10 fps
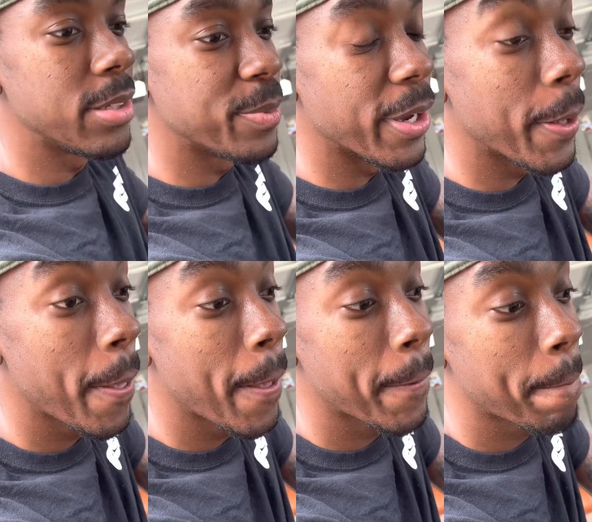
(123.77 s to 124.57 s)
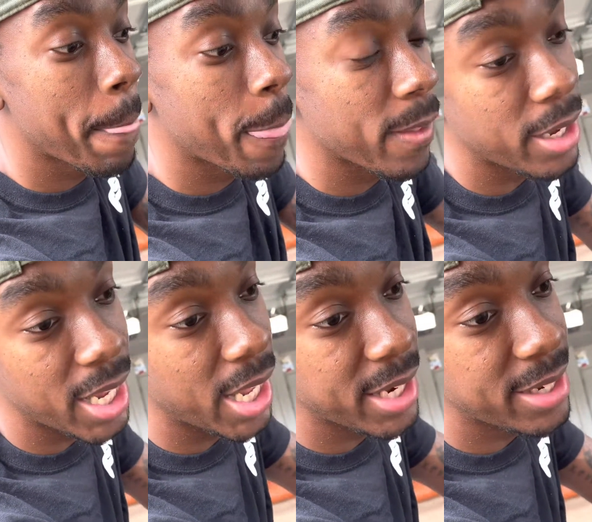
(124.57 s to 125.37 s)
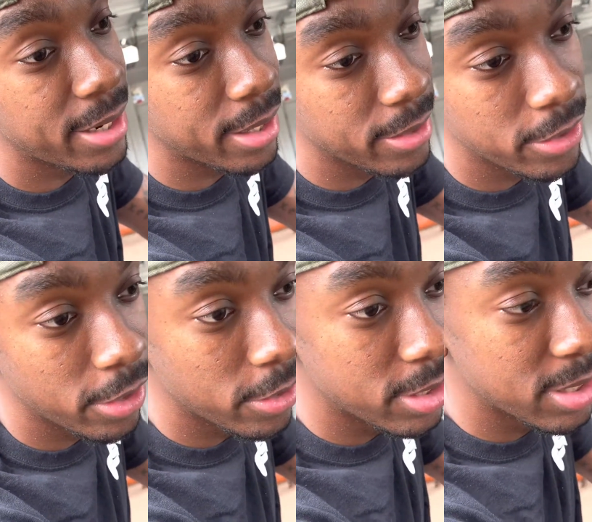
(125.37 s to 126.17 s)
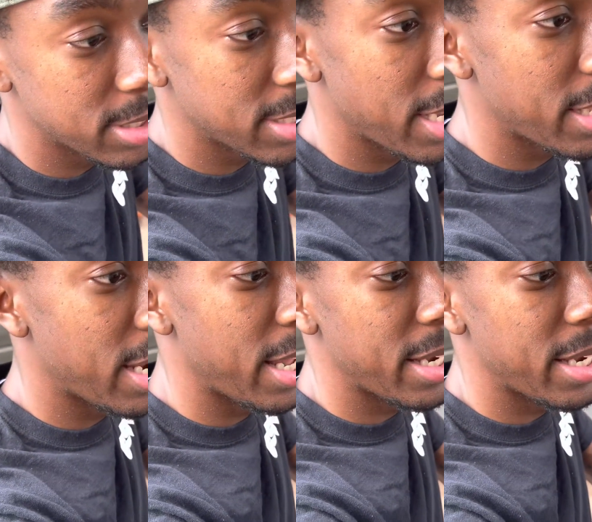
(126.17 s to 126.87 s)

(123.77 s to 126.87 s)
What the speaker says: but I did it, just to say that I